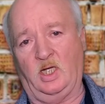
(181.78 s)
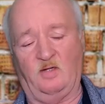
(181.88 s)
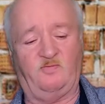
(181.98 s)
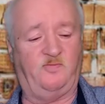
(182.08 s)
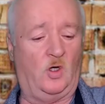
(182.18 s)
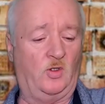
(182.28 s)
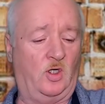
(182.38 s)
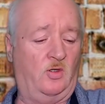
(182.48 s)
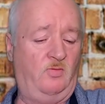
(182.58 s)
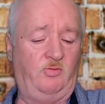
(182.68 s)

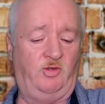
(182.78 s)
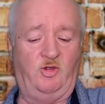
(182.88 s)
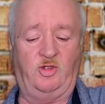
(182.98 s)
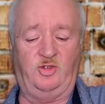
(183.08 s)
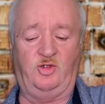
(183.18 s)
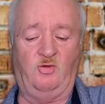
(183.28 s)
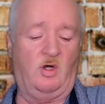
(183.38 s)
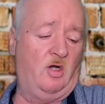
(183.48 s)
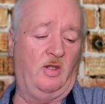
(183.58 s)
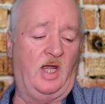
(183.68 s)
photo, you can do
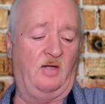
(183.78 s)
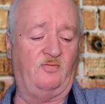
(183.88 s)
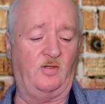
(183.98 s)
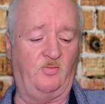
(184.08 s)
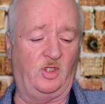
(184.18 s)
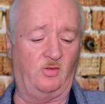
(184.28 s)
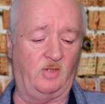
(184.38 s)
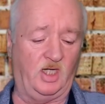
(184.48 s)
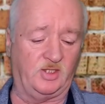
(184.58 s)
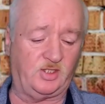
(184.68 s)
all that from your
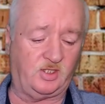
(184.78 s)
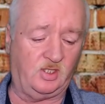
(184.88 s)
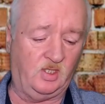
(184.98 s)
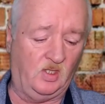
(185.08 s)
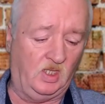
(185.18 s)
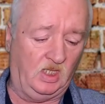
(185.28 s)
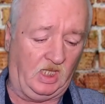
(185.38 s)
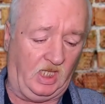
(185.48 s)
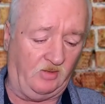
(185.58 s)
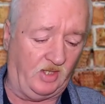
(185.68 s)
wrist.
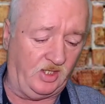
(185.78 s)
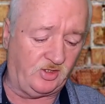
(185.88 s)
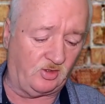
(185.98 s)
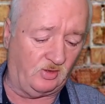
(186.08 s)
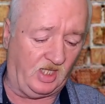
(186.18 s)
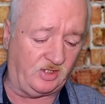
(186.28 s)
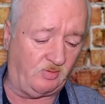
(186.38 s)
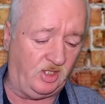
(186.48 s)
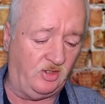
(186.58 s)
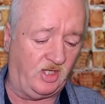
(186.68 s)
Anyway, so that's
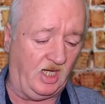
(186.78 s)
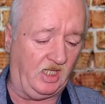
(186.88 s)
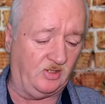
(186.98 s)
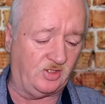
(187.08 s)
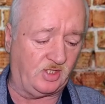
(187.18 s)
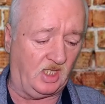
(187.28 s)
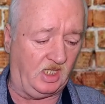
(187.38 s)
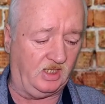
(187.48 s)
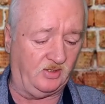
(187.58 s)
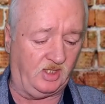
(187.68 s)
what you get
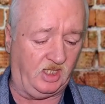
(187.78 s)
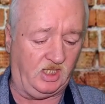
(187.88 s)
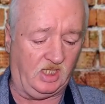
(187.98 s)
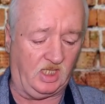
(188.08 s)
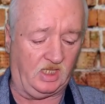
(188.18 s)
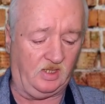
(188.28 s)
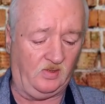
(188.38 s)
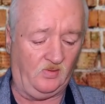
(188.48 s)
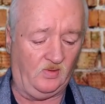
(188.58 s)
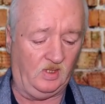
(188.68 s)
inside of the
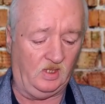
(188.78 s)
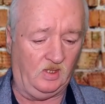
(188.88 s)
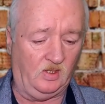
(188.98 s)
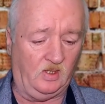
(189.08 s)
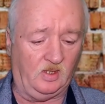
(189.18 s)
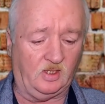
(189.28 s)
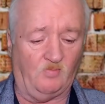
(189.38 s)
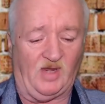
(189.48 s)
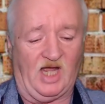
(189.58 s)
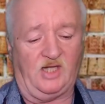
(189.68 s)

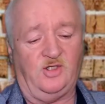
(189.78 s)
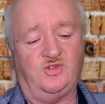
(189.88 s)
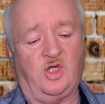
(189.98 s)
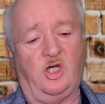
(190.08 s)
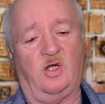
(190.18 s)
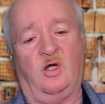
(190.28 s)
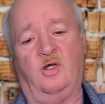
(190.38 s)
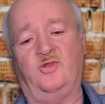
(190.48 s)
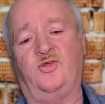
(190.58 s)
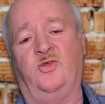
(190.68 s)
package here.
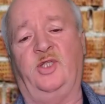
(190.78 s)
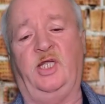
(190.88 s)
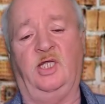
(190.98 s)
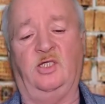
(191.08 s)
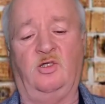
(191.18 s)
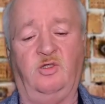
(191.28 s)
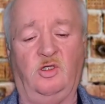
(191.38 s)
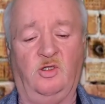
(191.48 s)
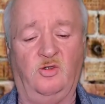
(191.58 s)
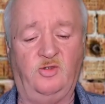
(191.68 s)
Also, they
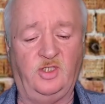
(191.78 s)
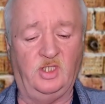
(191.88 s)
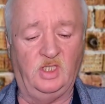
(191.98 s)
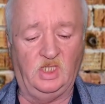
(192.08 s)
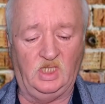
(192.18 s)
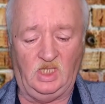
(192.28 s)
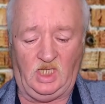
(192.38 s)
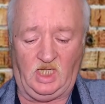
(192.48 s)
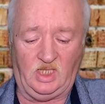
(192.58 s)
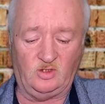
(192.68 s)
include,
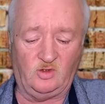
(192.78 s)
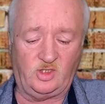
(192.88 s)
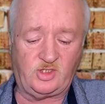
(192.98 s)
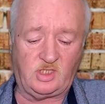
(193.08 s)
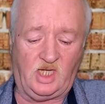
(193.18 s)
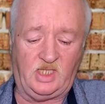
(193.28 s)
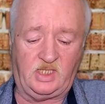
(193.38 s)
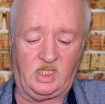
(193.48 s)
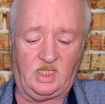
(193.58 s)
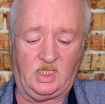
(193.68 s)
and it looks like